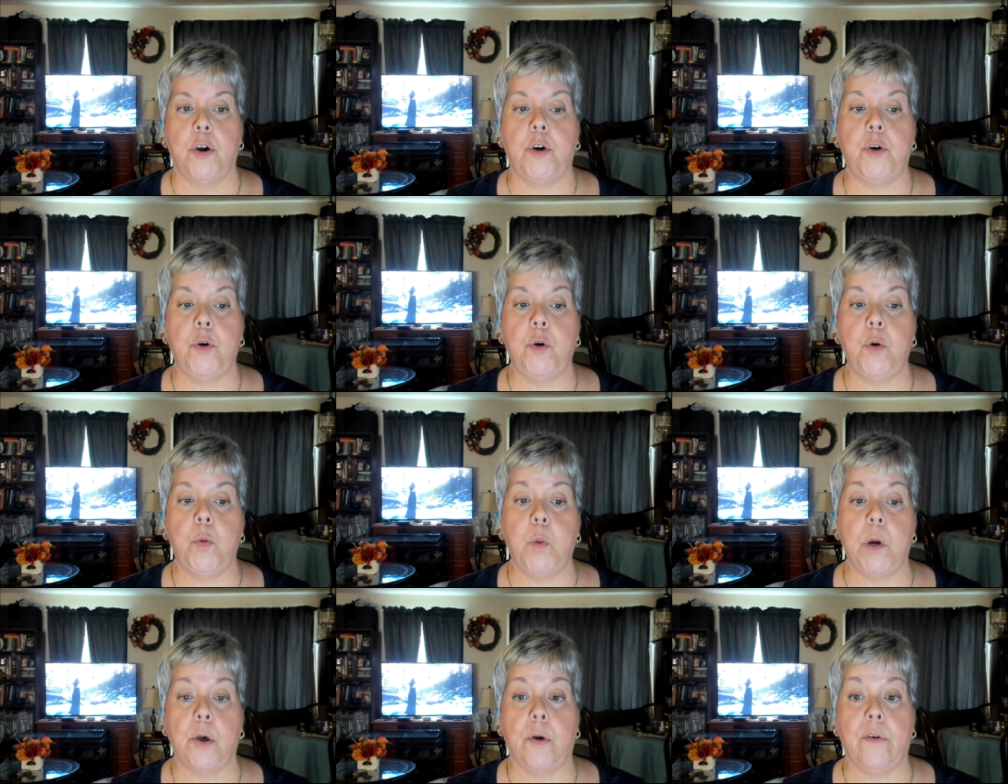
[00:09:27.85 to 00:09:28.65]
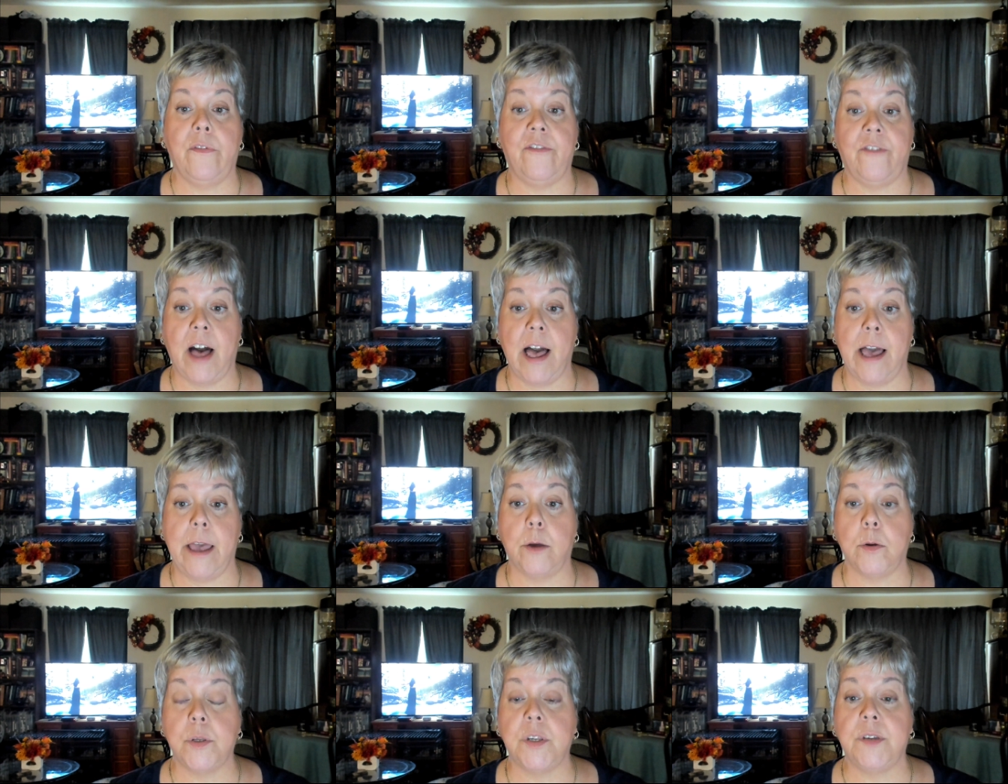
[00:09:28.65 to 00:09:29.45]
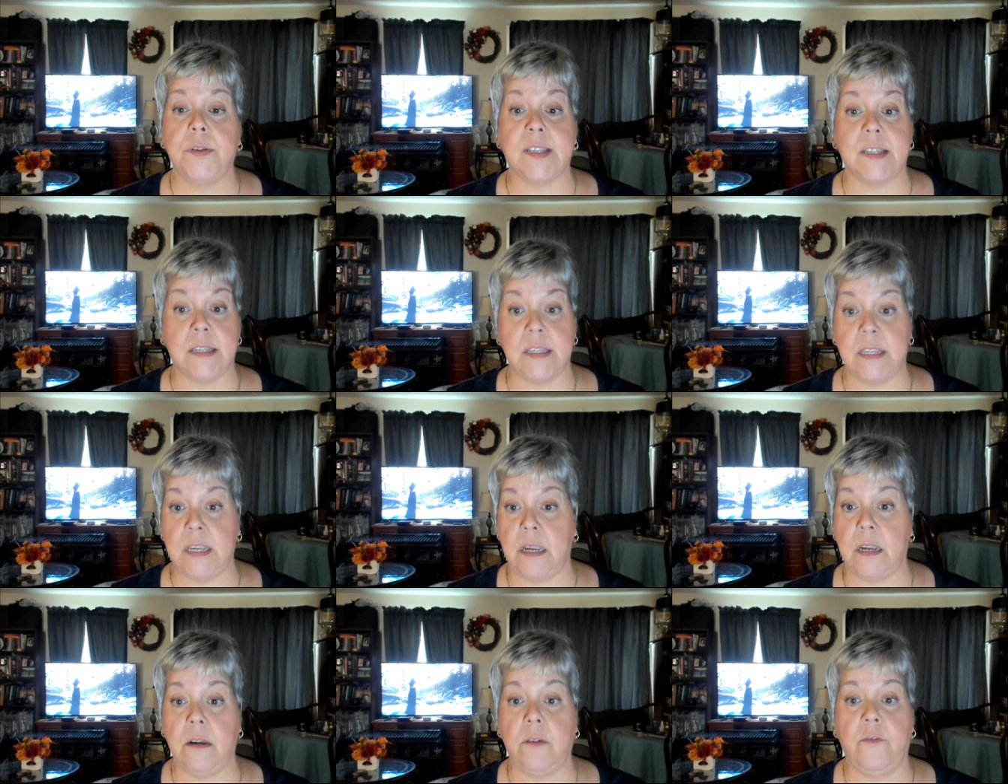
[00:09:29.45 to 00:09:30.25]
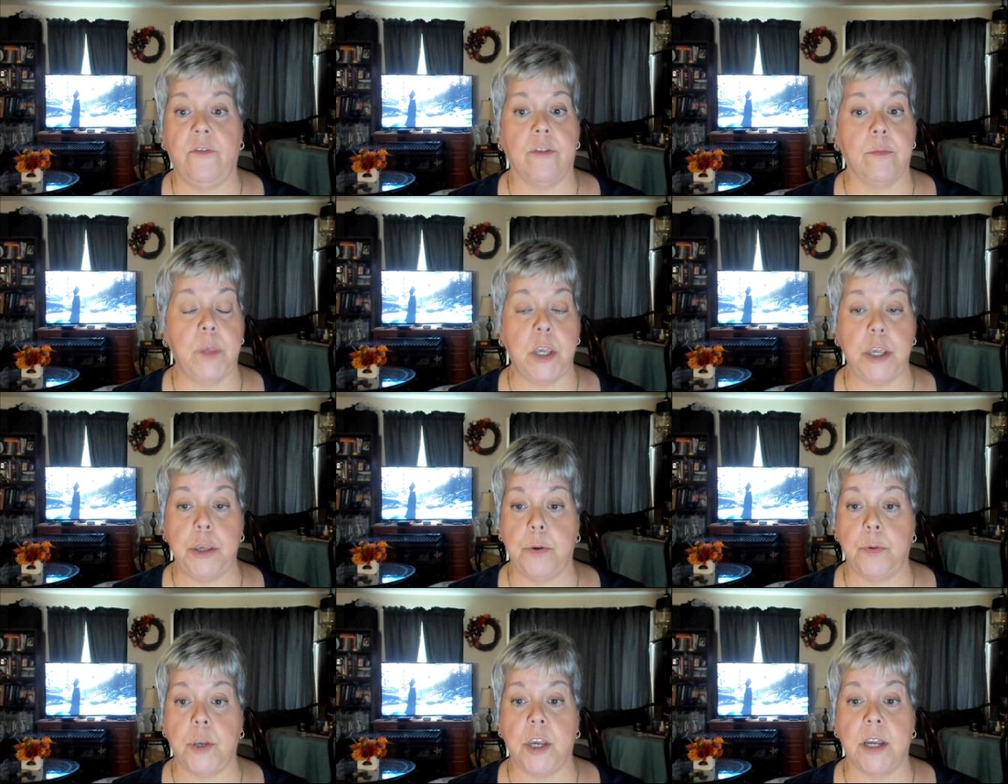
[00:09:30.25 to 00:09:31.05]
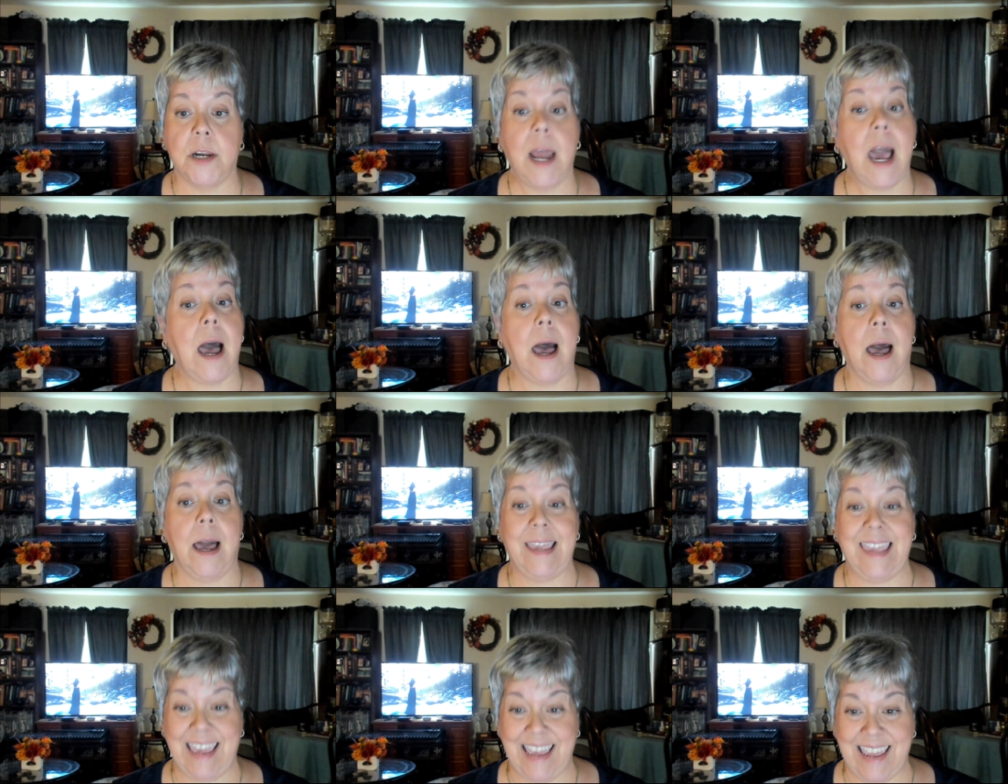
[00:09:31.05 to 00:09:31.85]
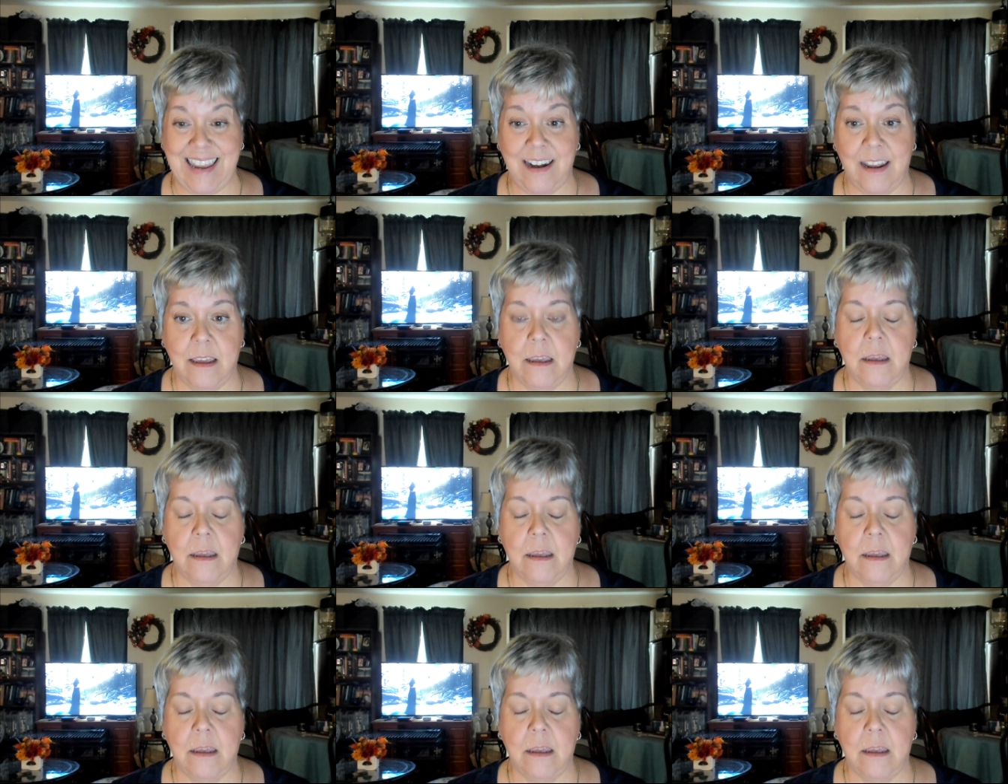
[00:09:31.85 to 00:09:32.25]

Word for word: who will file to secede from the Union again.